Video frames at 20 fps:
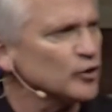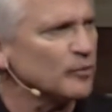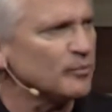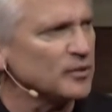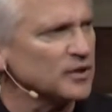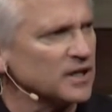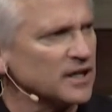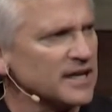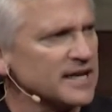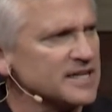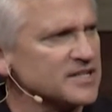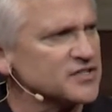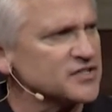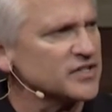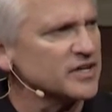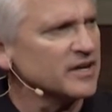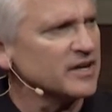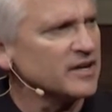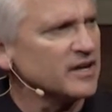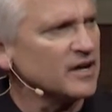to a
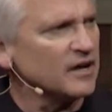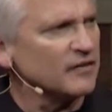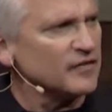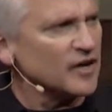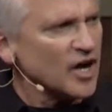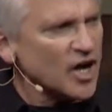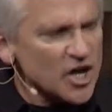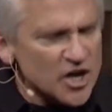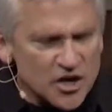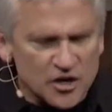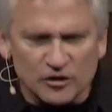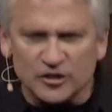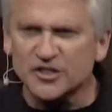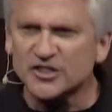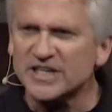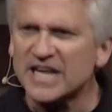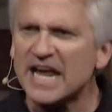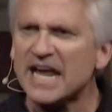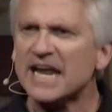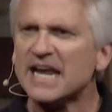place of
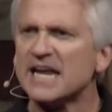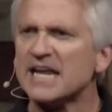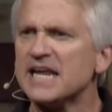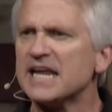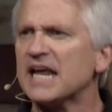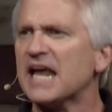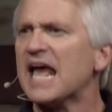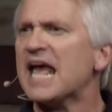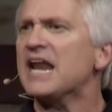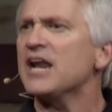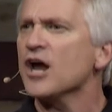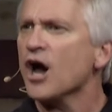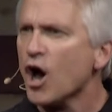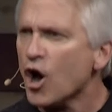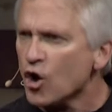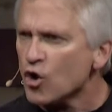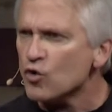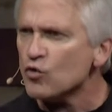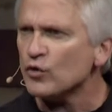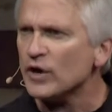understanding and
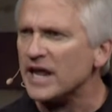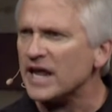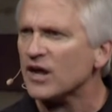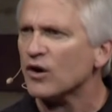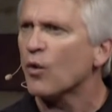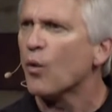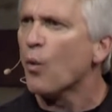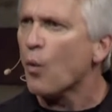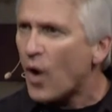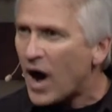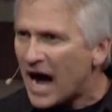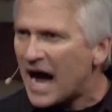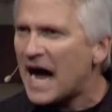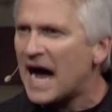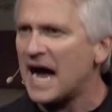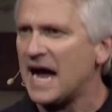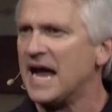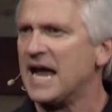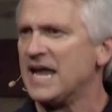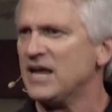owning
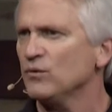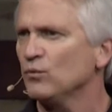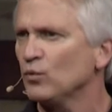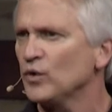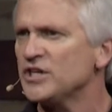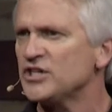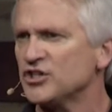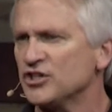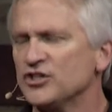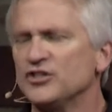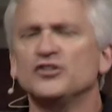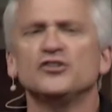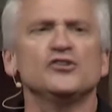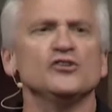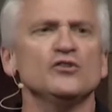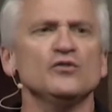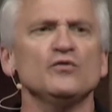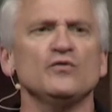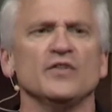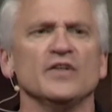why we should
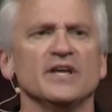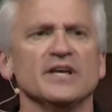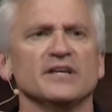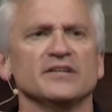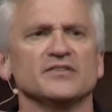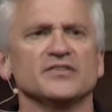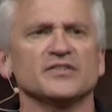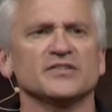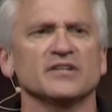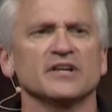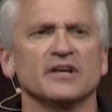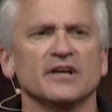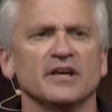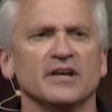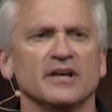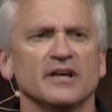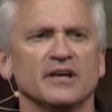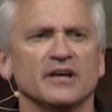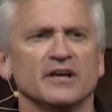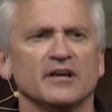do this,
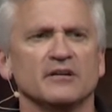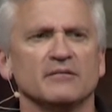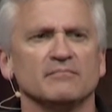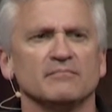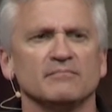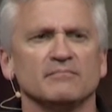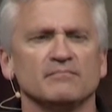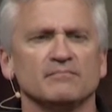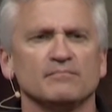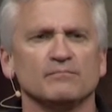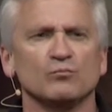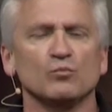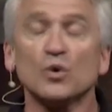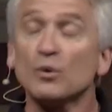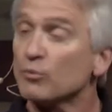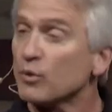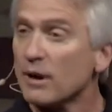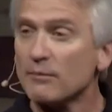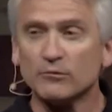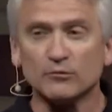
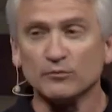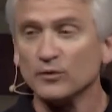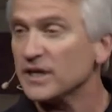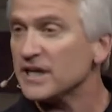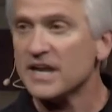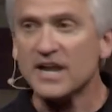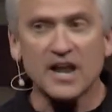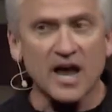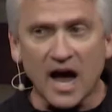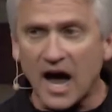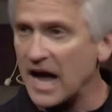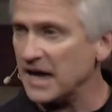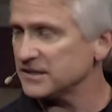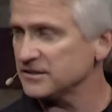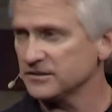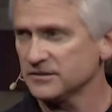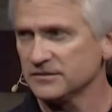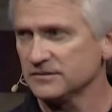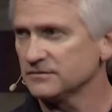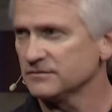we're probably
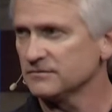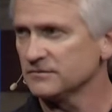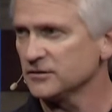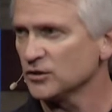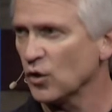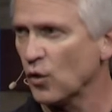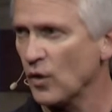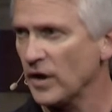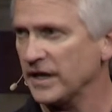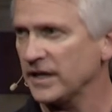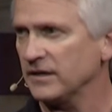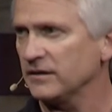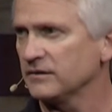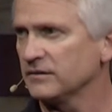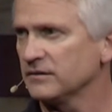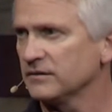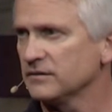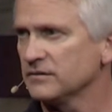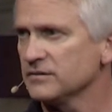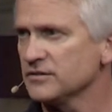not going
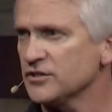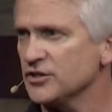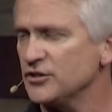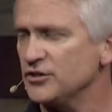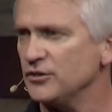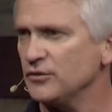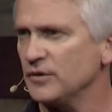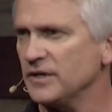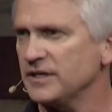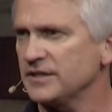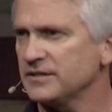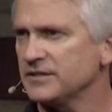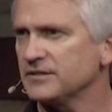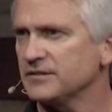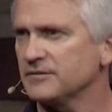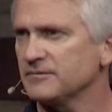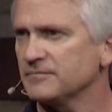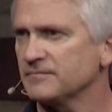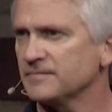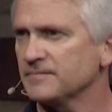to do it.